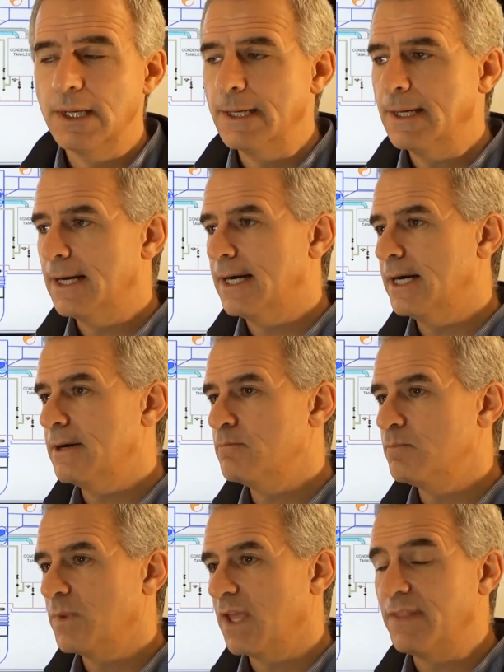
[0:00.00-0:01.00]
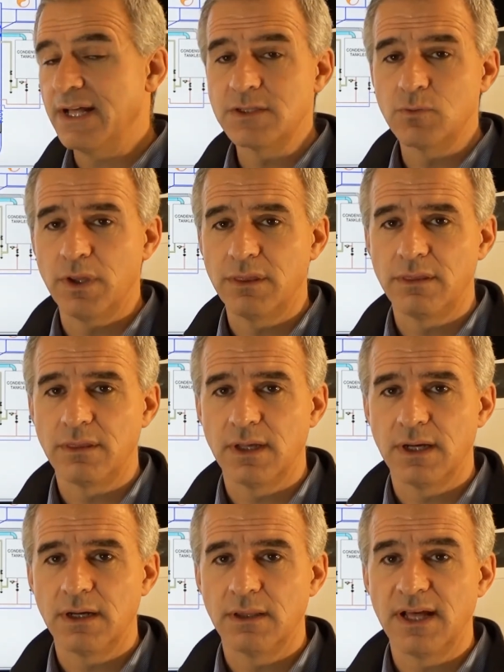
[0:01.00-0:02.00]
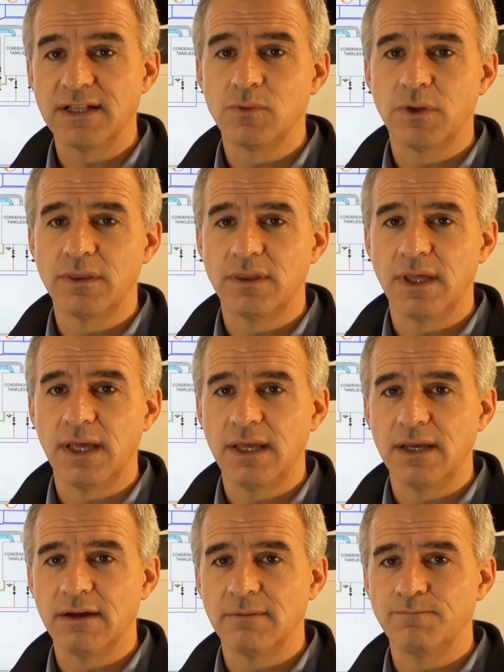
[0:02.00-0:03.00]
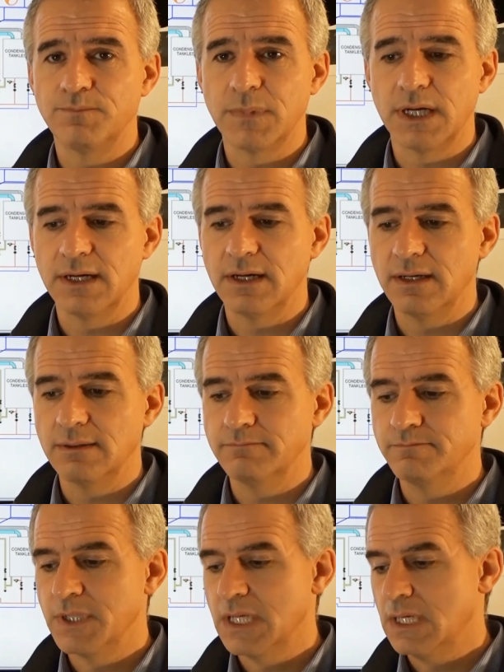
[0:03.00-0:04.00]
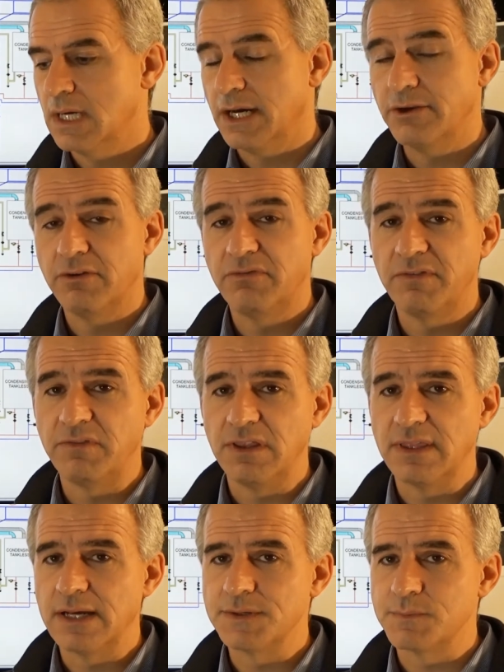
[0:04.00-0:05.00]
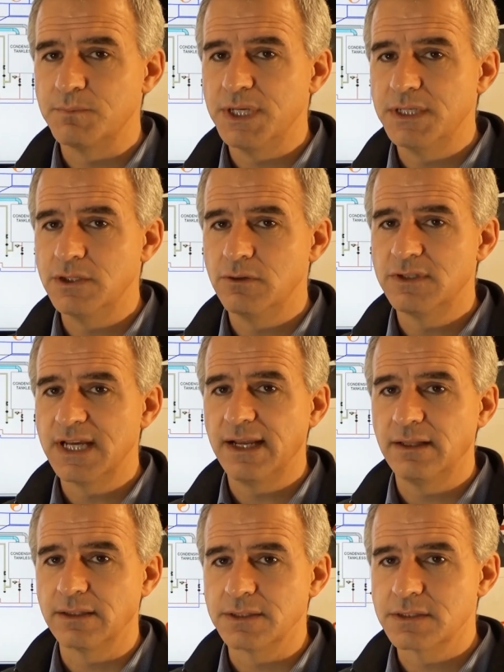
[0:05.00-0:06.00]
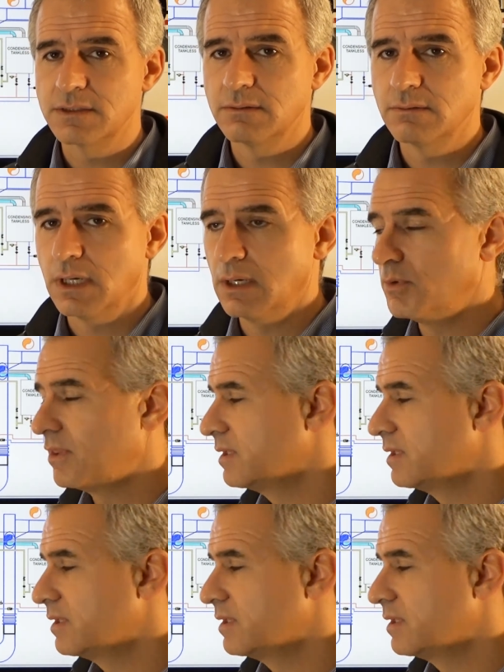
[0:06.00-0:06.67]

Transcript: And that's with a 150,000 BTU tankless with a